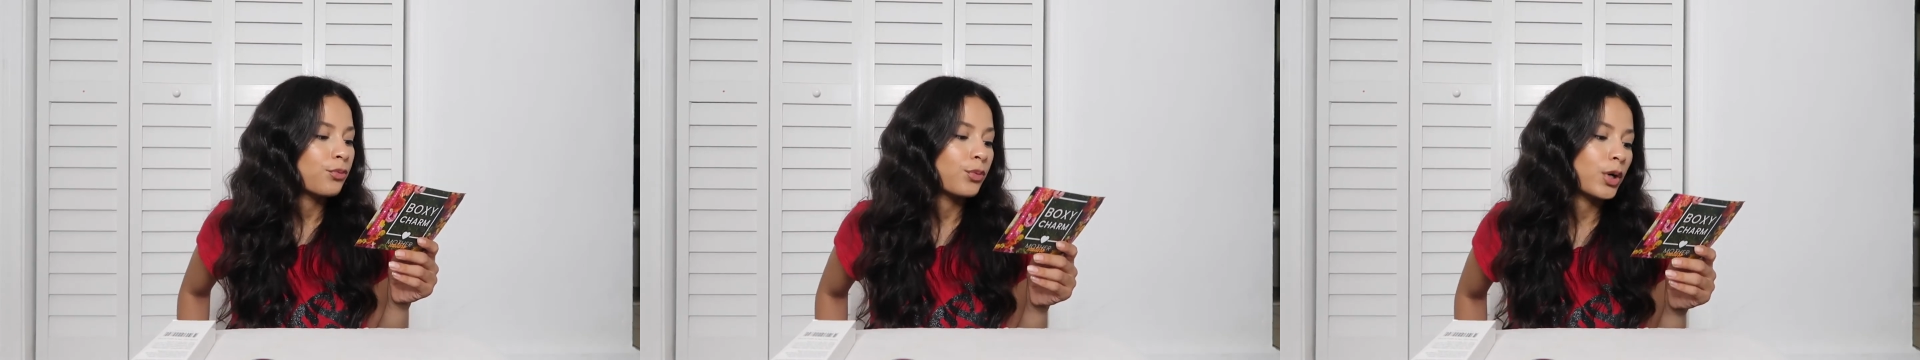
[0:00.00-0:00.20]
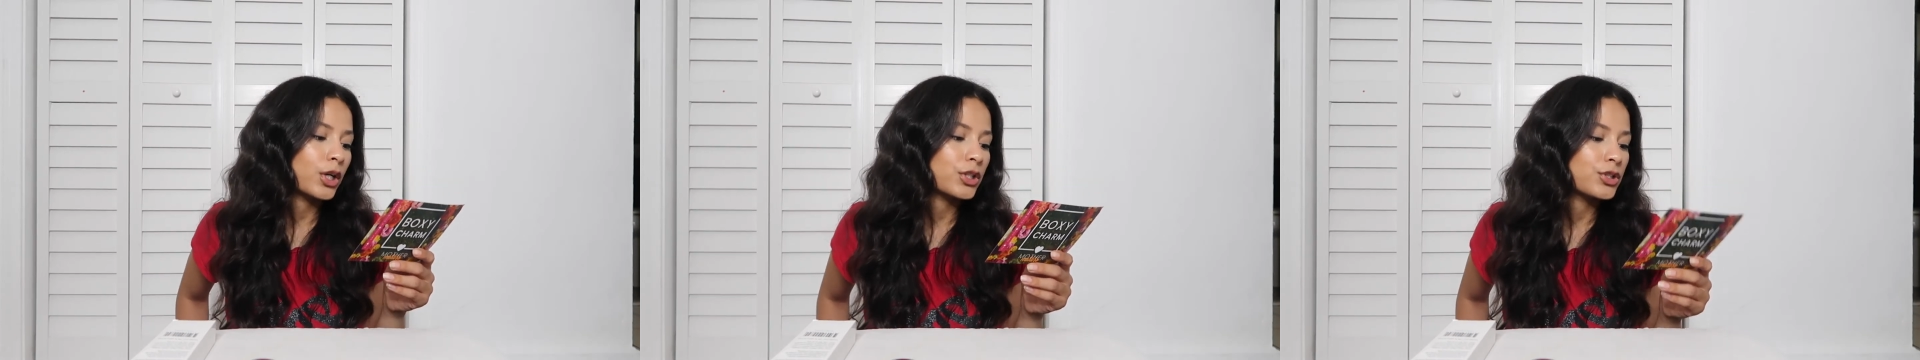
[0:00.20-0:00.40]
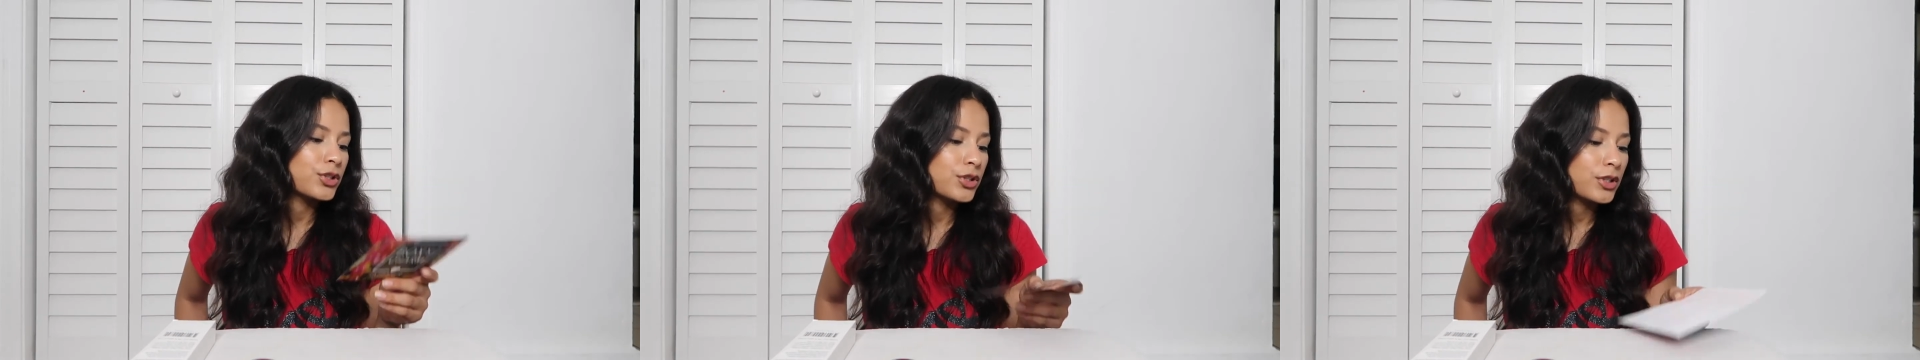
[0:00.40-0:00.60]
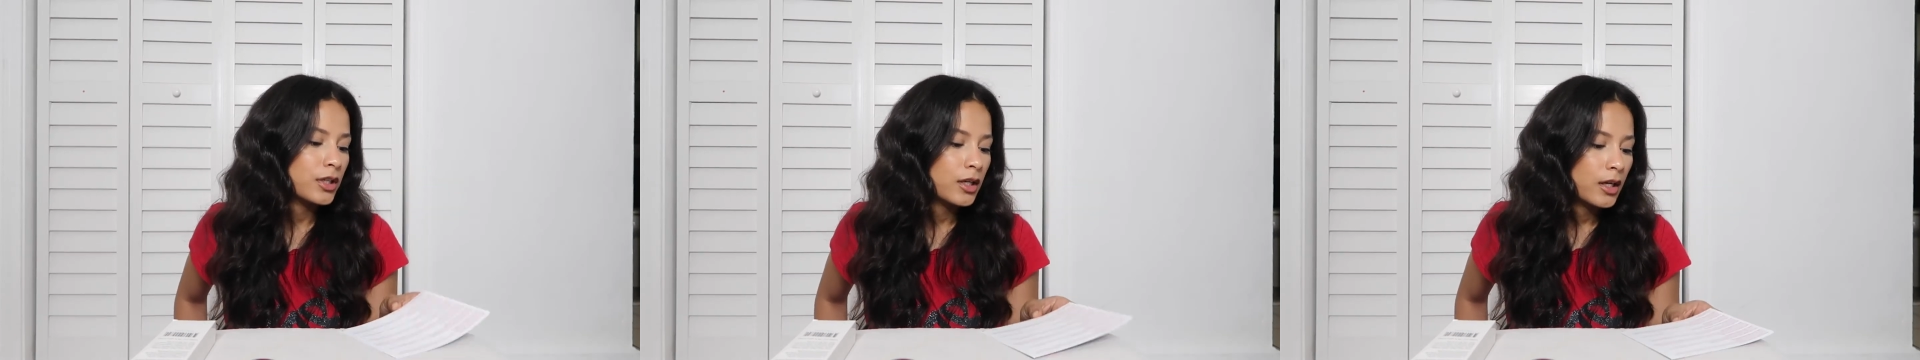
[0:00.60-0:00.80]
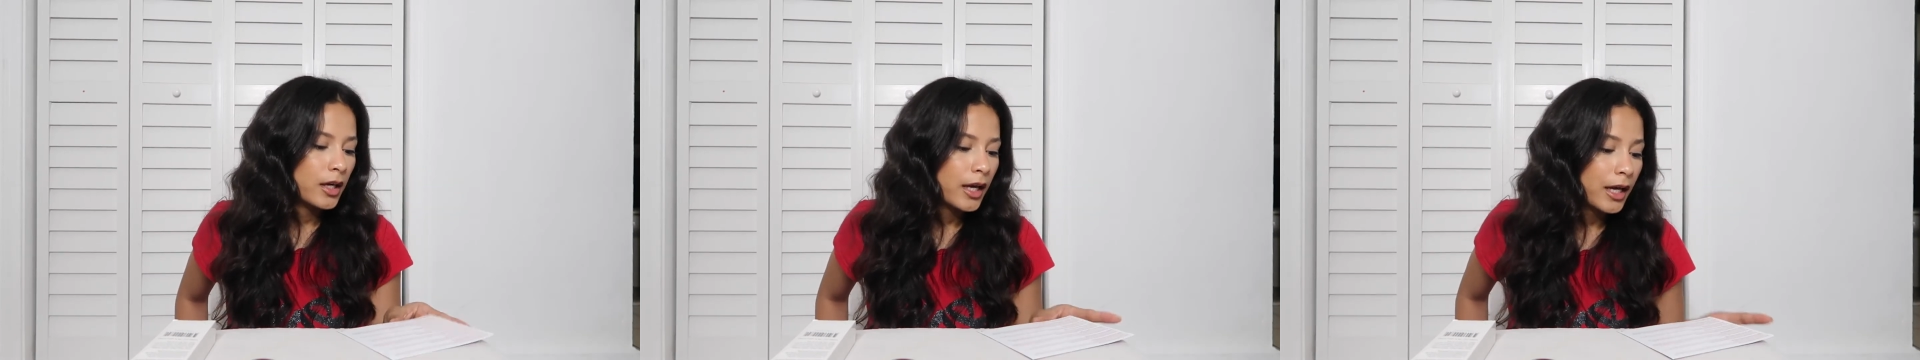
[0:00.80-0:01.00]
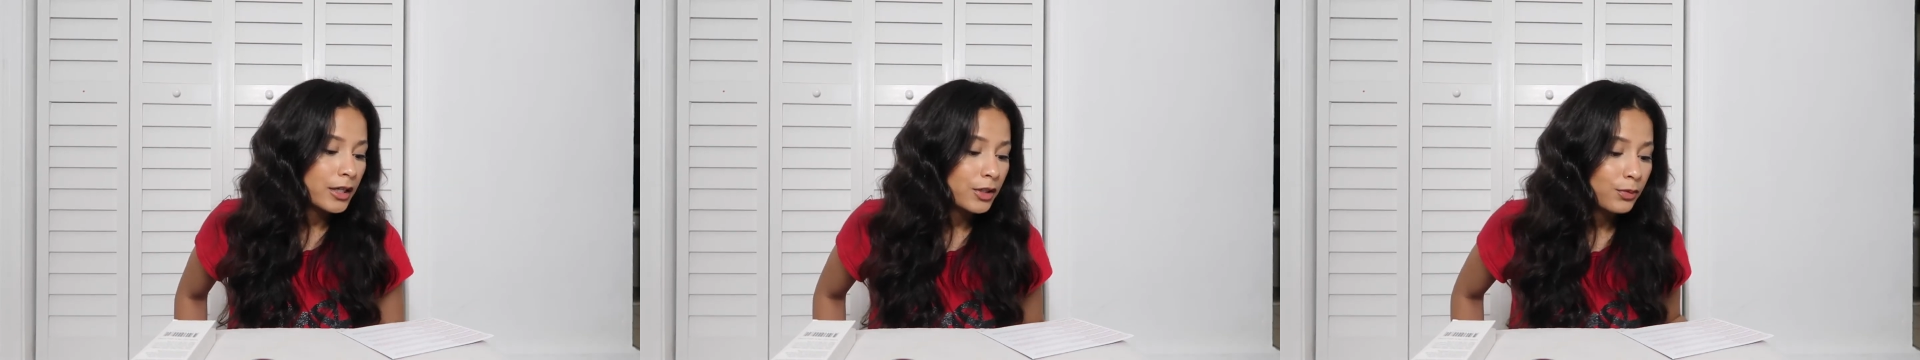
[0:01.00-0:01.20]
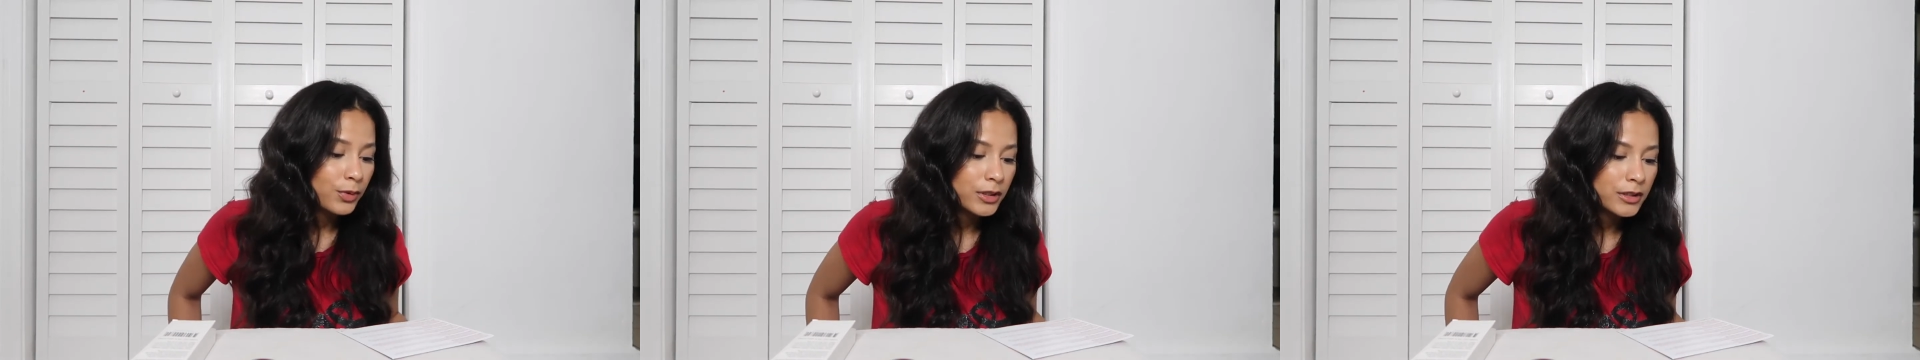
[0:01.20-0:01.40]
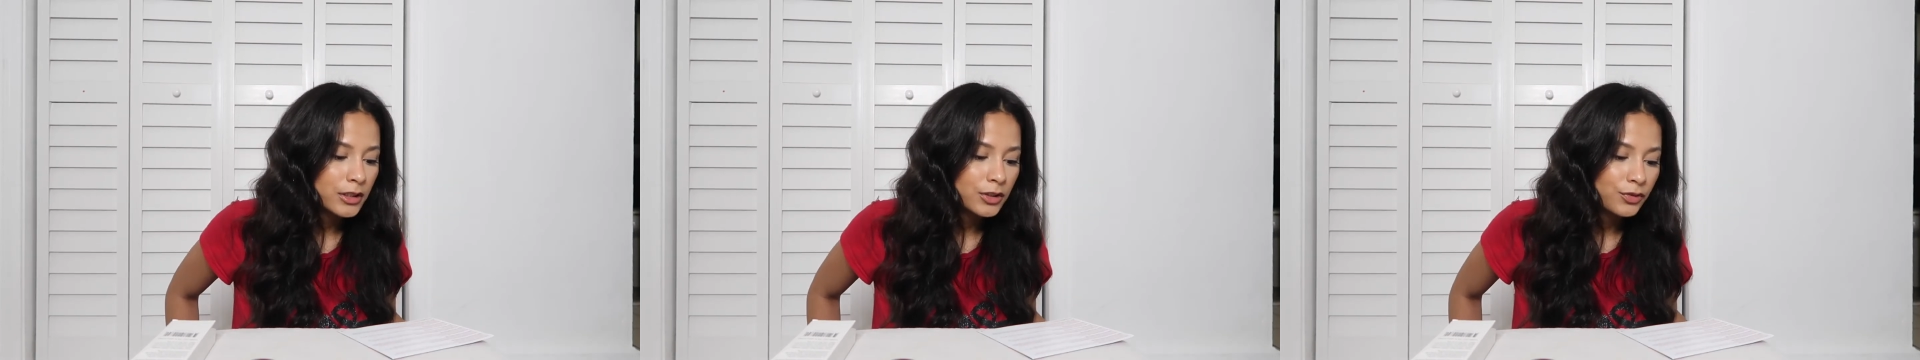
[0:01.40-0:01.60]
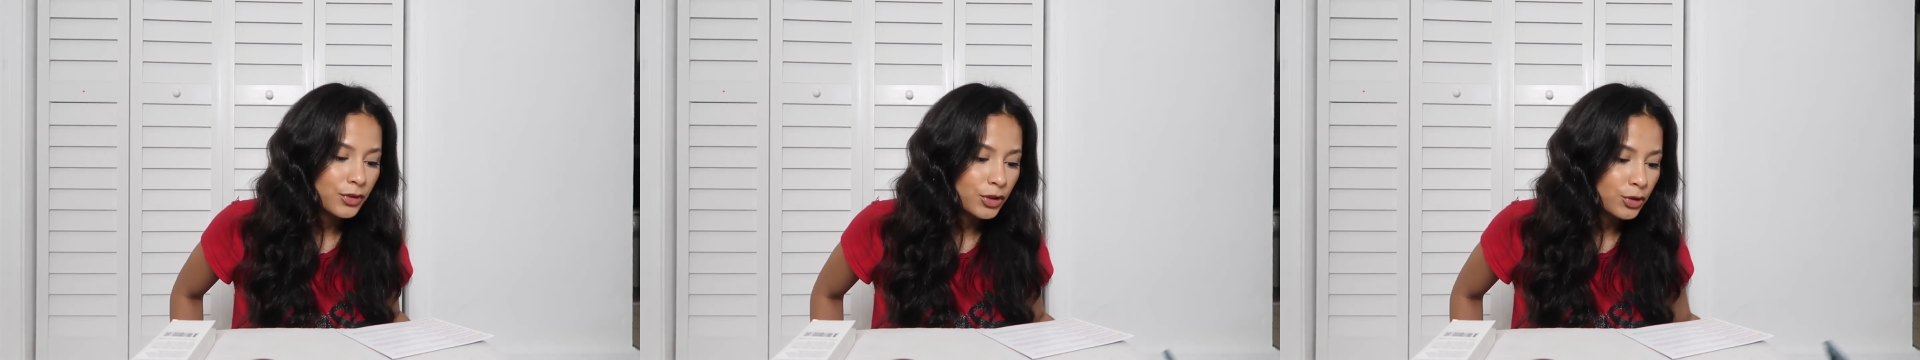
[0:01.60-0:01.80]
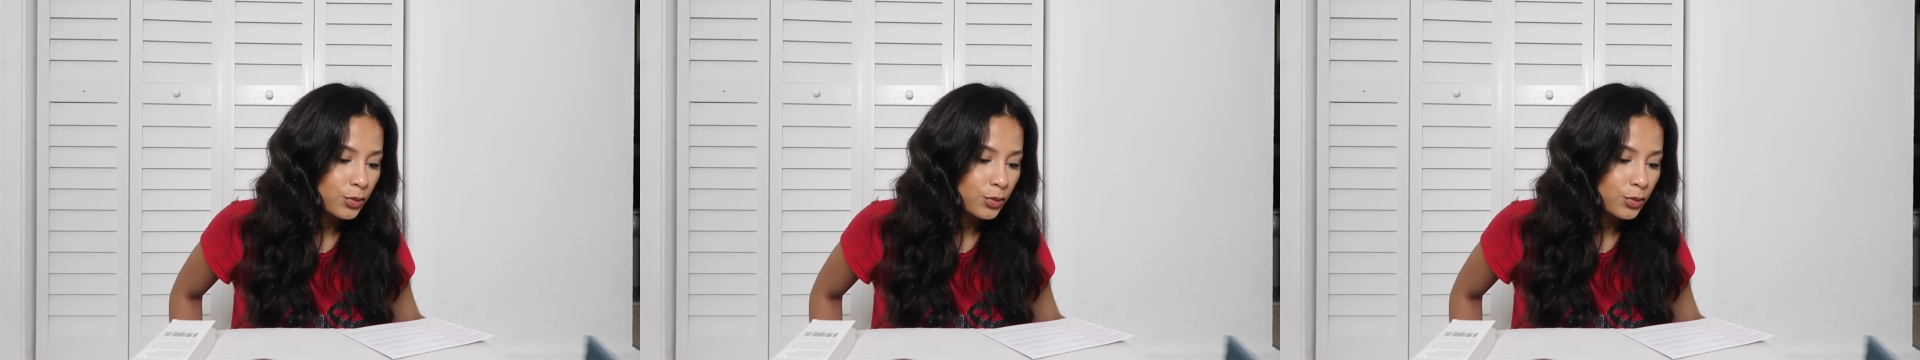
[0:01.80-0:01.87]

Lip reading: Brush, and it retails for